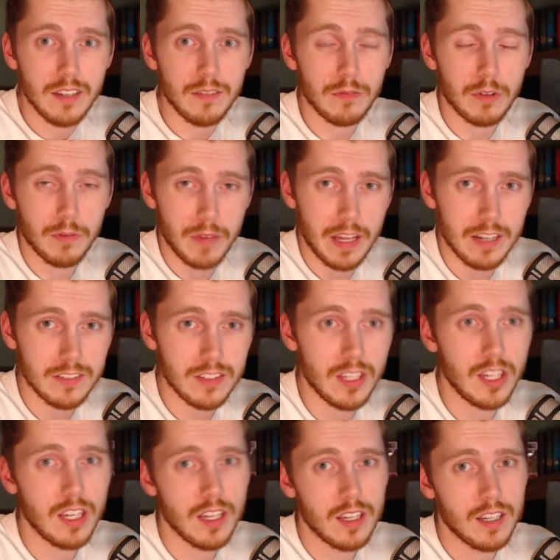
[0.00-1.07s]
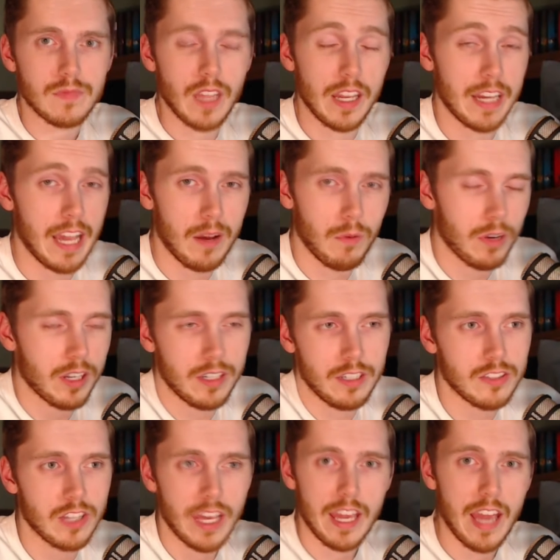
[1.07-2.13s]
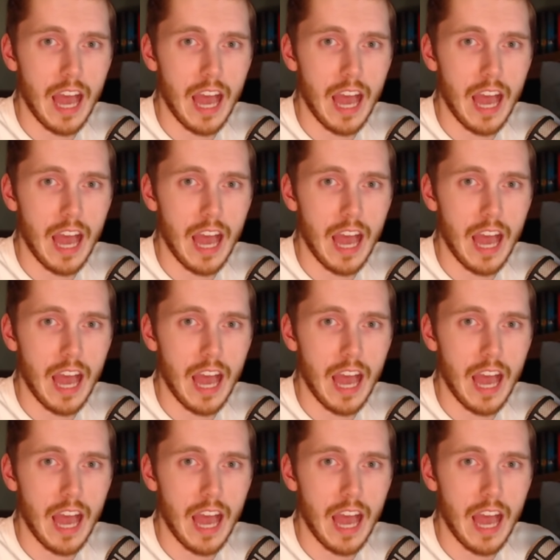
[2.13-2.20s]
for fantasy. And yeah, what can you say?